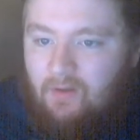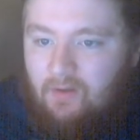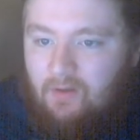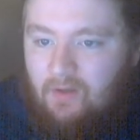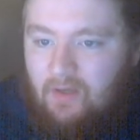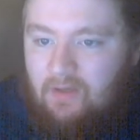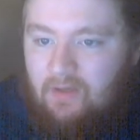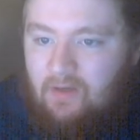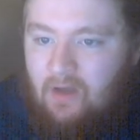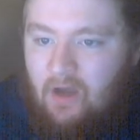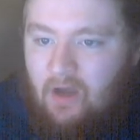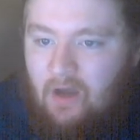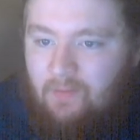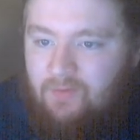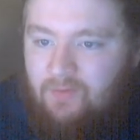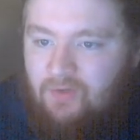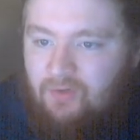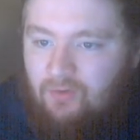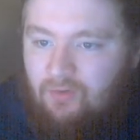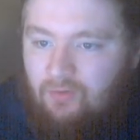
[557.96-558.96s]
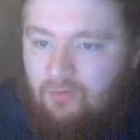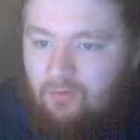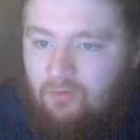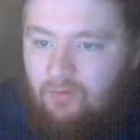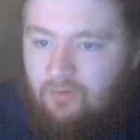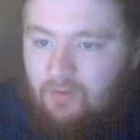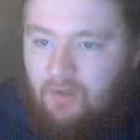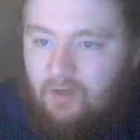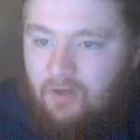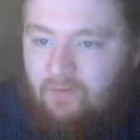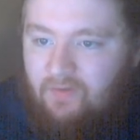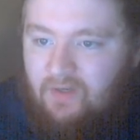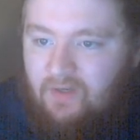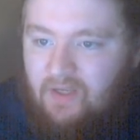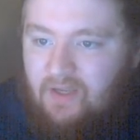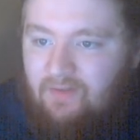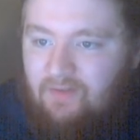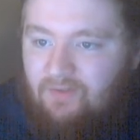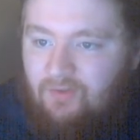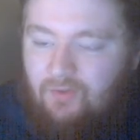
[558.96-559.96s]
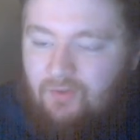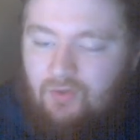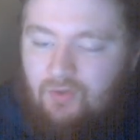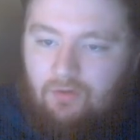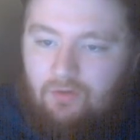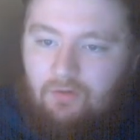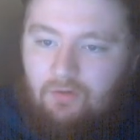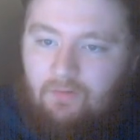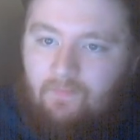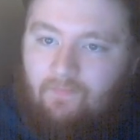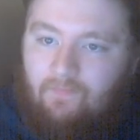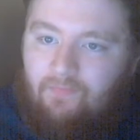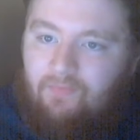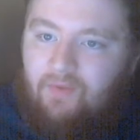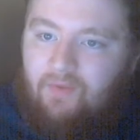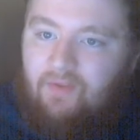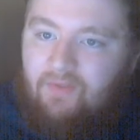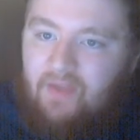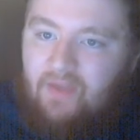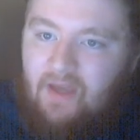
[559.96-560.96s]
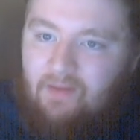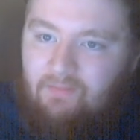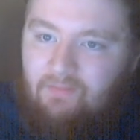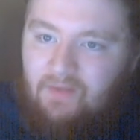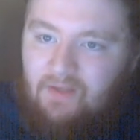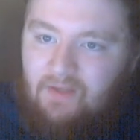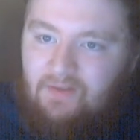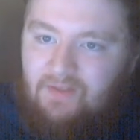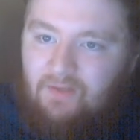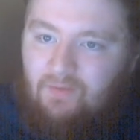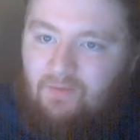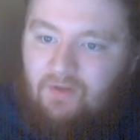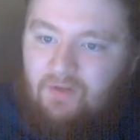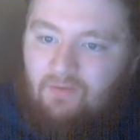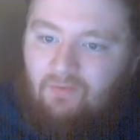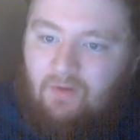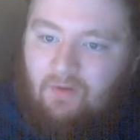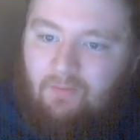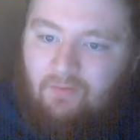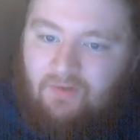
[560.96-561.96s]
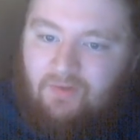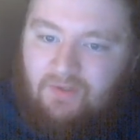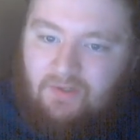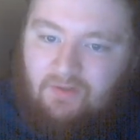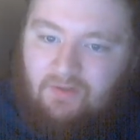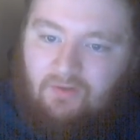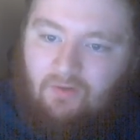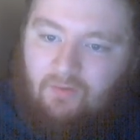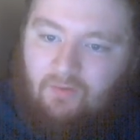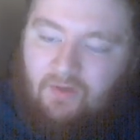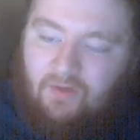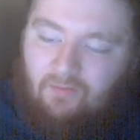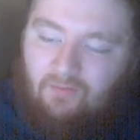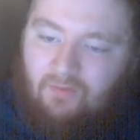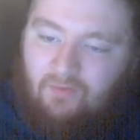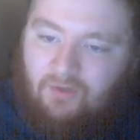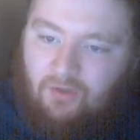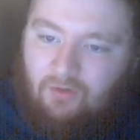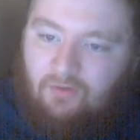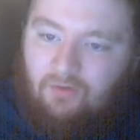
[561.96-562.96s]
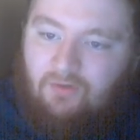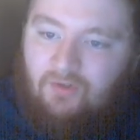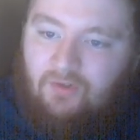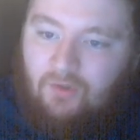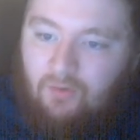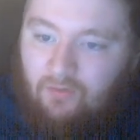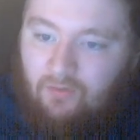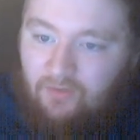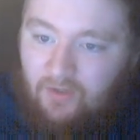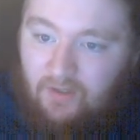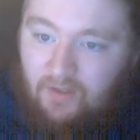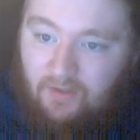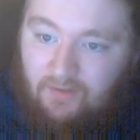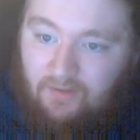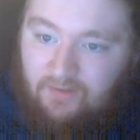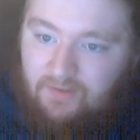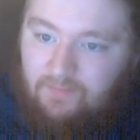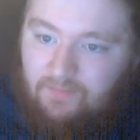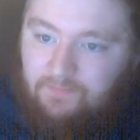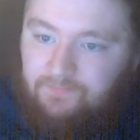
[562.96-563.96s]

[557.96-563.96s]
an optional of an integer, then that means that we can return 2 things.